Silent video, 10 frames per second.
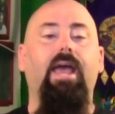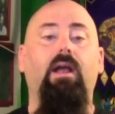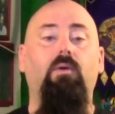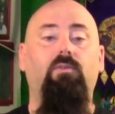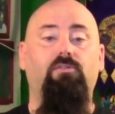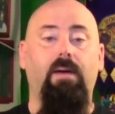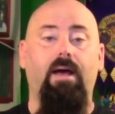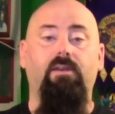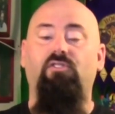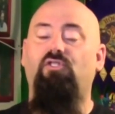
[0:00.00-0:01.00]
And I'll
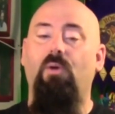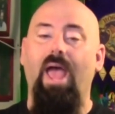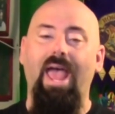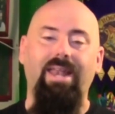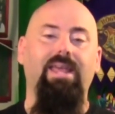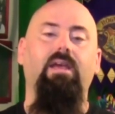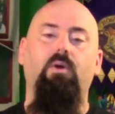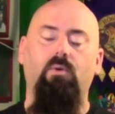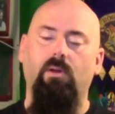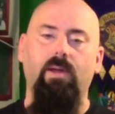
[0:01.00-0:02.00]
respond to any
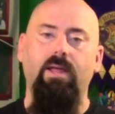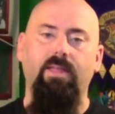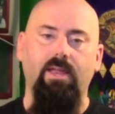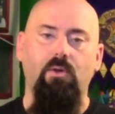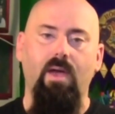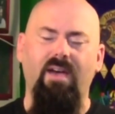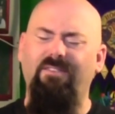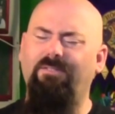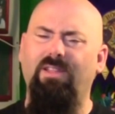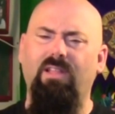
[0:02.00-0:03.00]
query that you have.
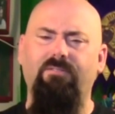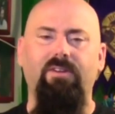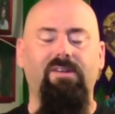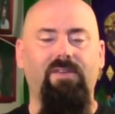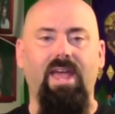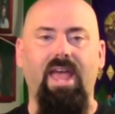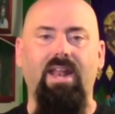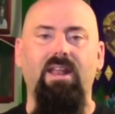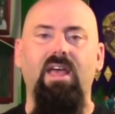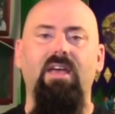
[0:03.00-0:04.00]
If you love it, if you
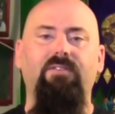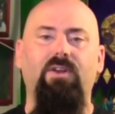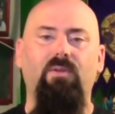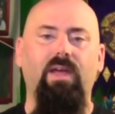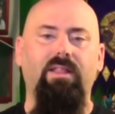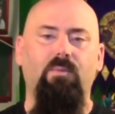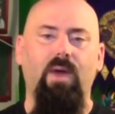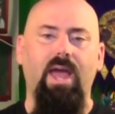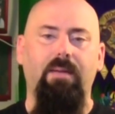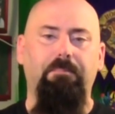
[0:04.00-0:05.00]
hate it, if you don't like the
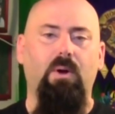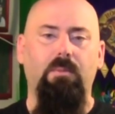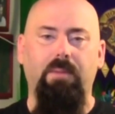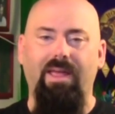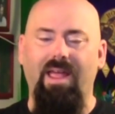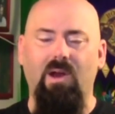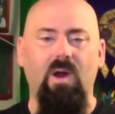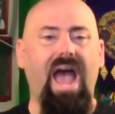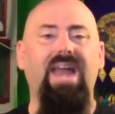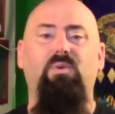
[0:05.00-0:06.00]
way I part my
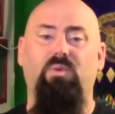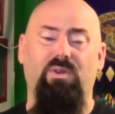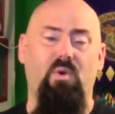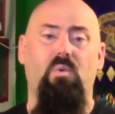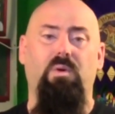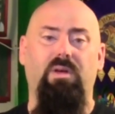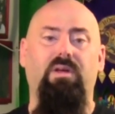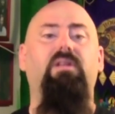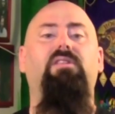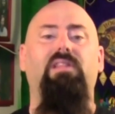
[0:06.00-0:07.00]
hair, I don't know.
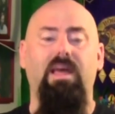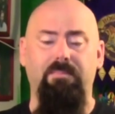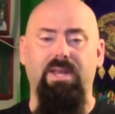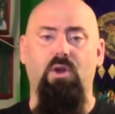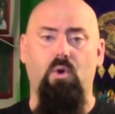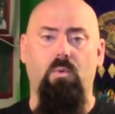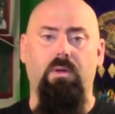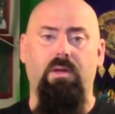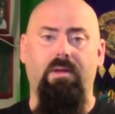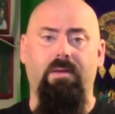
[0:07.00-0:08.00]
Let me know.
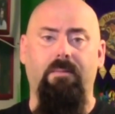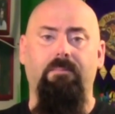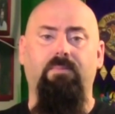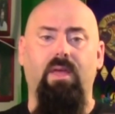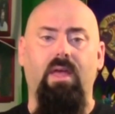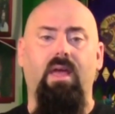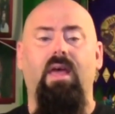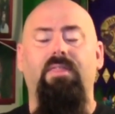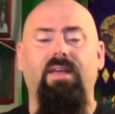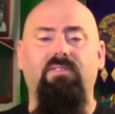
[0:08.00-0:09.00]

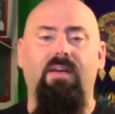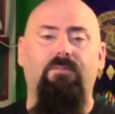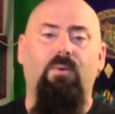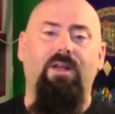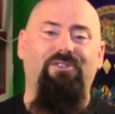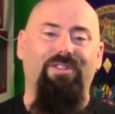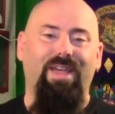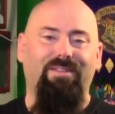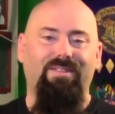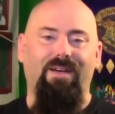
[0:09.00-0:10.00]
Thanks a lot for watching.
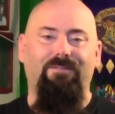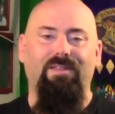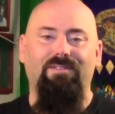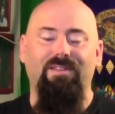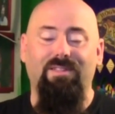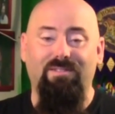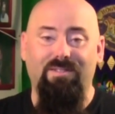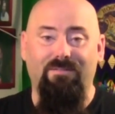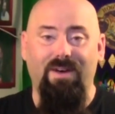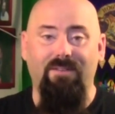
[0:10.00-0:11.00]
Thanks a lot for listening. This is
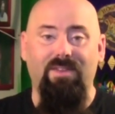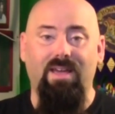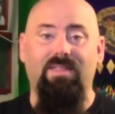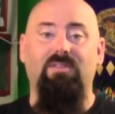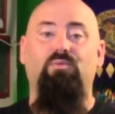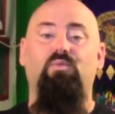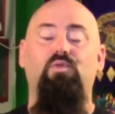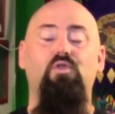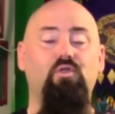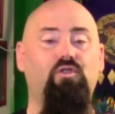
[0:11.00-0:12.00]
the Five Tech Things
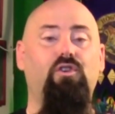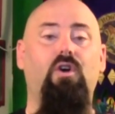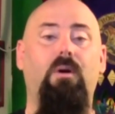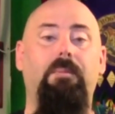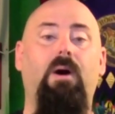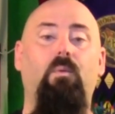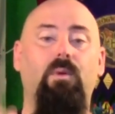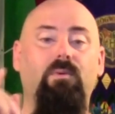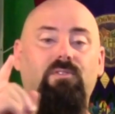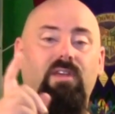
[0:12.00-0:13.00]
You Should Know About.
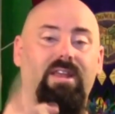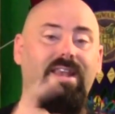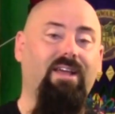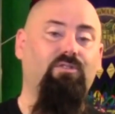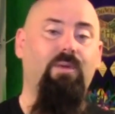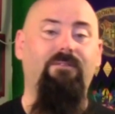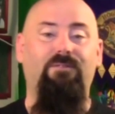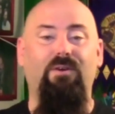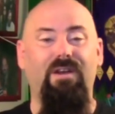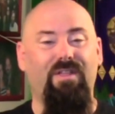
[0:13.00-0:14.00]
We will see you next week
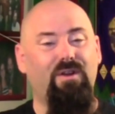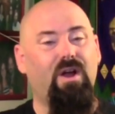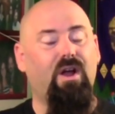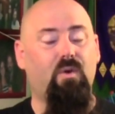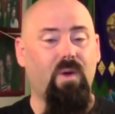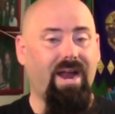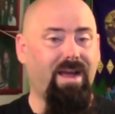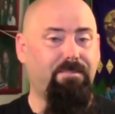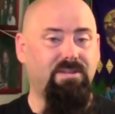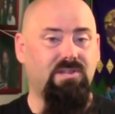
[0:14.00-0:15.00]
for another great
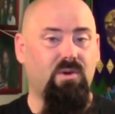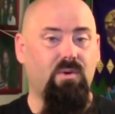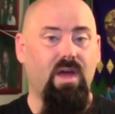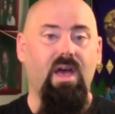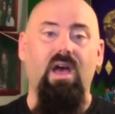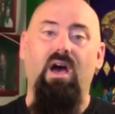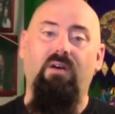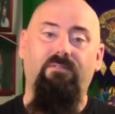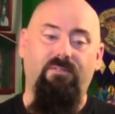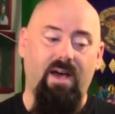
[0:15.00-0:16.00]
episode
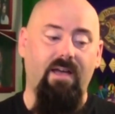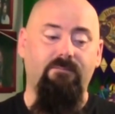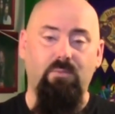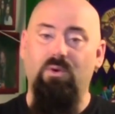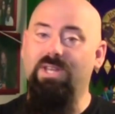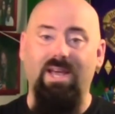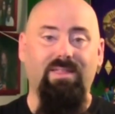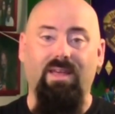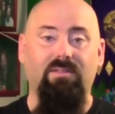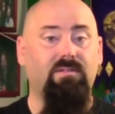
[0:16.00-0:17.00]
of Five More Tech
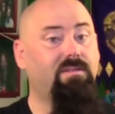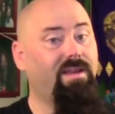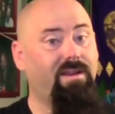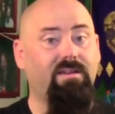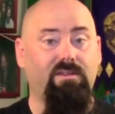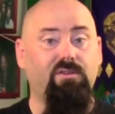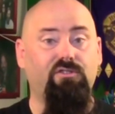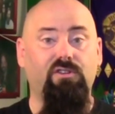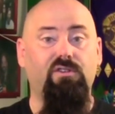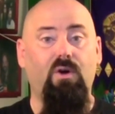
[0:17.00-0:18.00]
Things That You
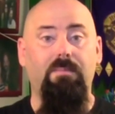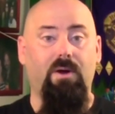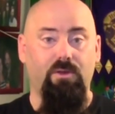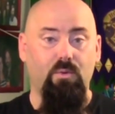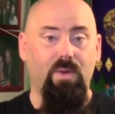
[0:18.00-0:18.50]
Should Know About, you